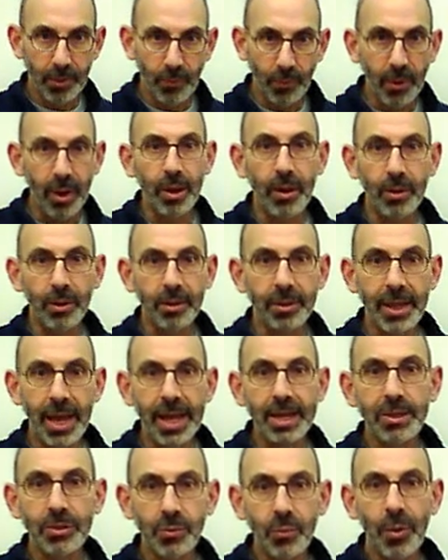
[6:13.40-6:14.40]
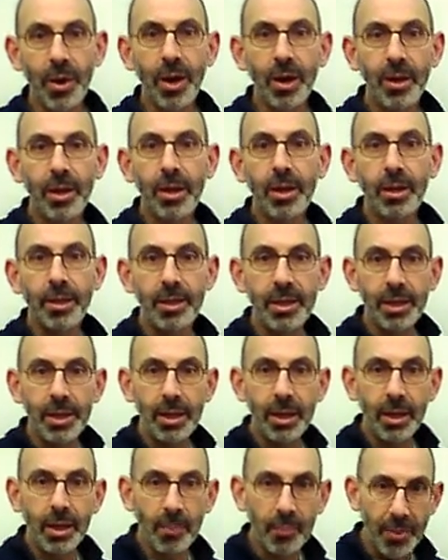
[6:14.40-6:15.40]
well, that's where
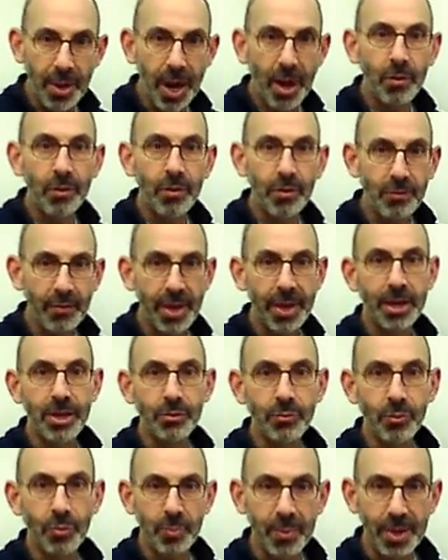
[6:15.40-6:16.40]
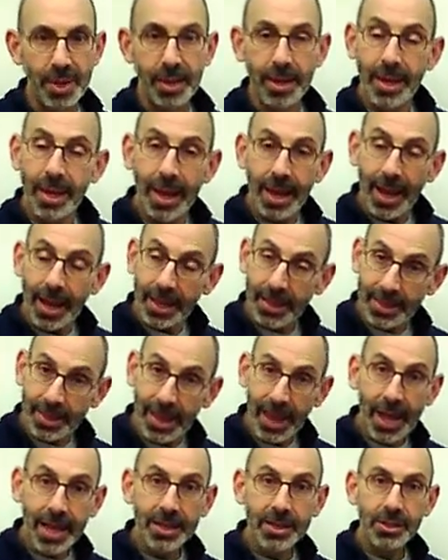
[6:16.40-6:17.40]
the comparative advantage will be. And
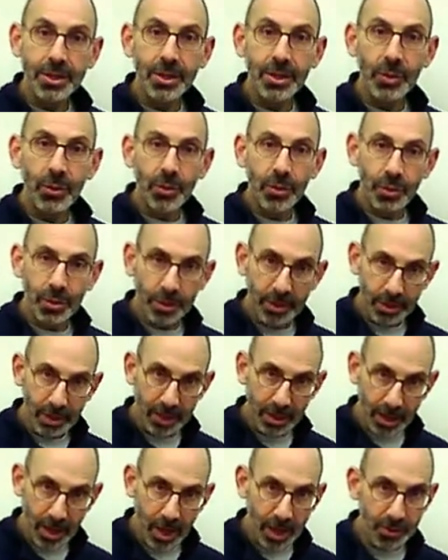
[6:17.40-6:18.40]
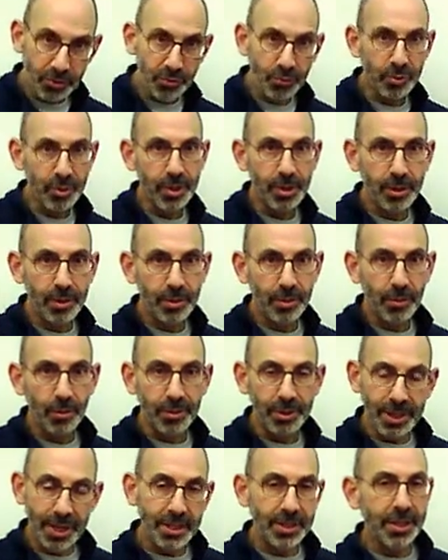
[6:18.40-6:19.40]
that's the country or
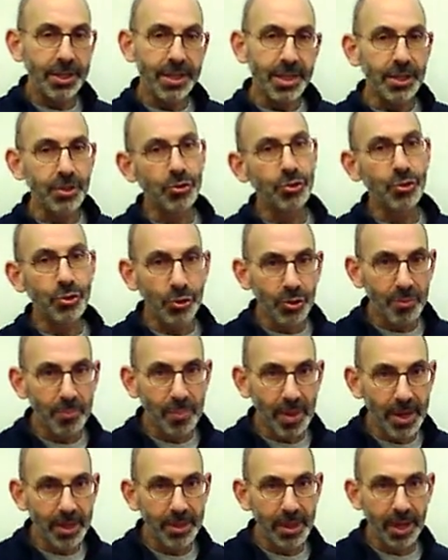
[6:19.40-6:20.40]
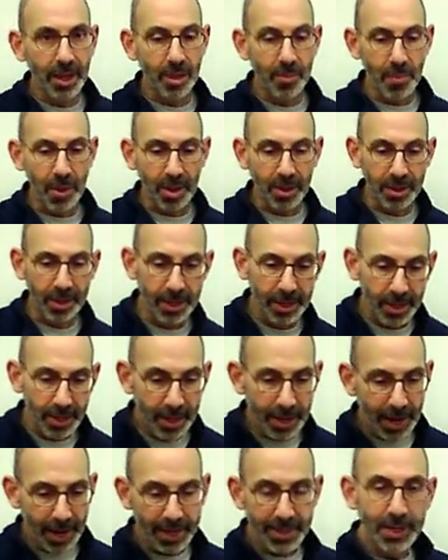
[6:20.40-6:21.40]
the entity that should make that commodity
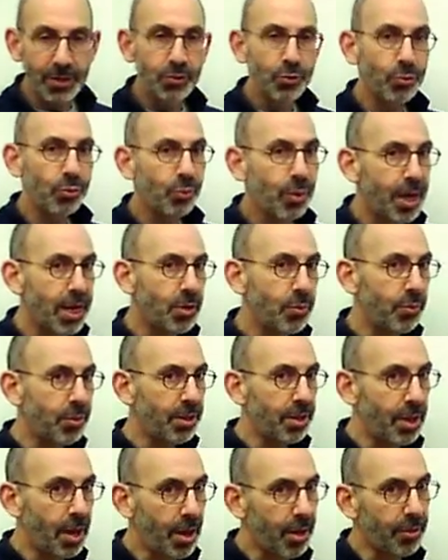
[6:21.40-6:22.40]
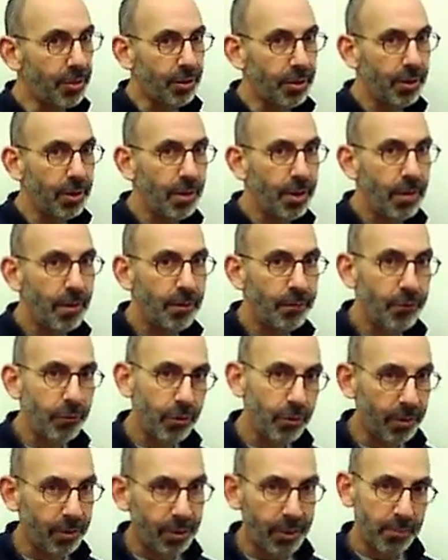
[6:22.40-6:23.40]
and then trade with the other
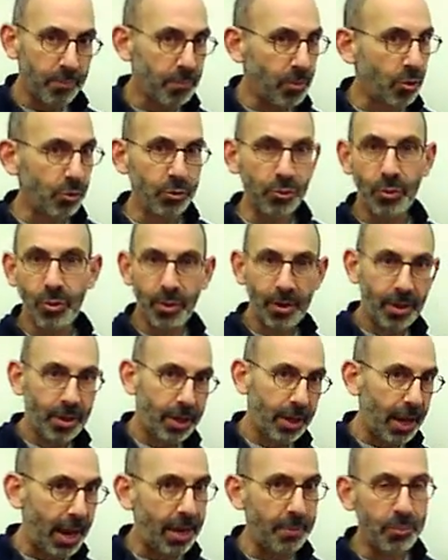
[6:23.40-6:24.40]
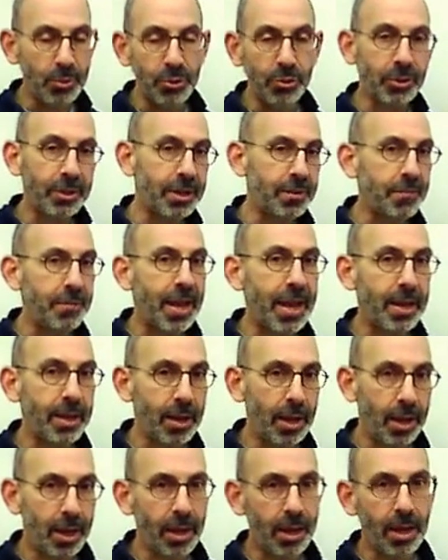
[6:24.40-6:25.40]
for mutually
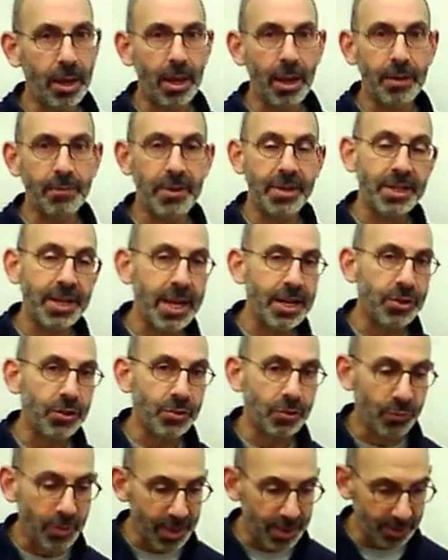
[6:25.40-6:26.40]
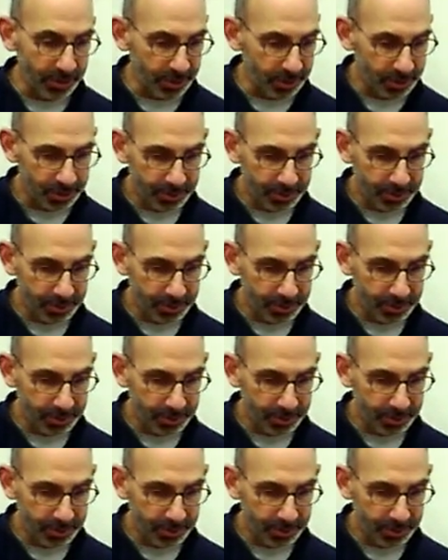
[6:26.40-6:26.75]
advantageous reasons.